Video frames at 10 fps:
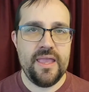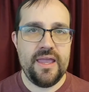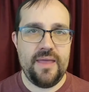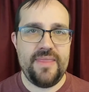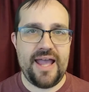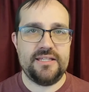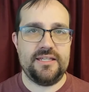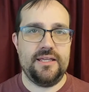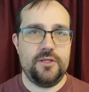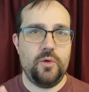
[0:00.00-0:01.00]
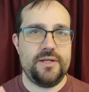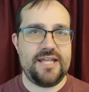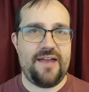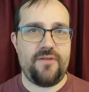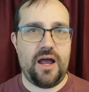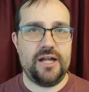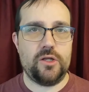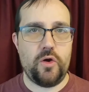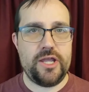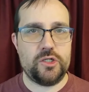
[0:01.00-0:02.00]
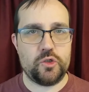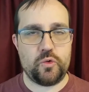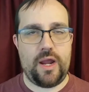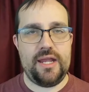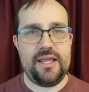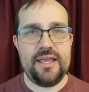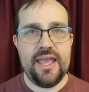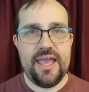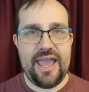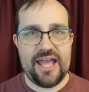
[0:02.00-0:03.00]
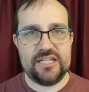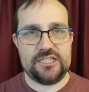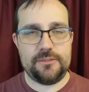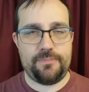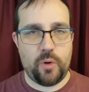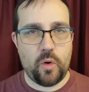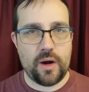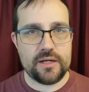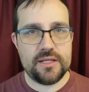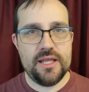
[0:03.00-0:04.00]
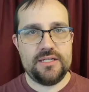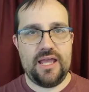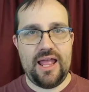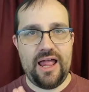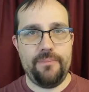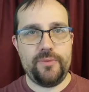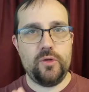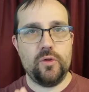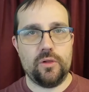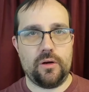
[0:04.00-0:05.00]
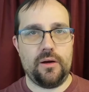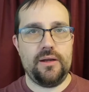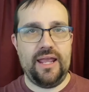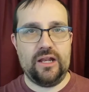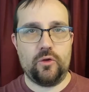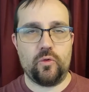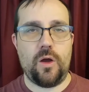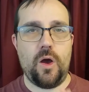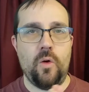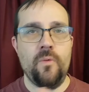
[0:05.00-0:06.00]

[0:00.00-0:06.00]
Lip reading: and that's you want to have ongoing training and support to help you learn and grow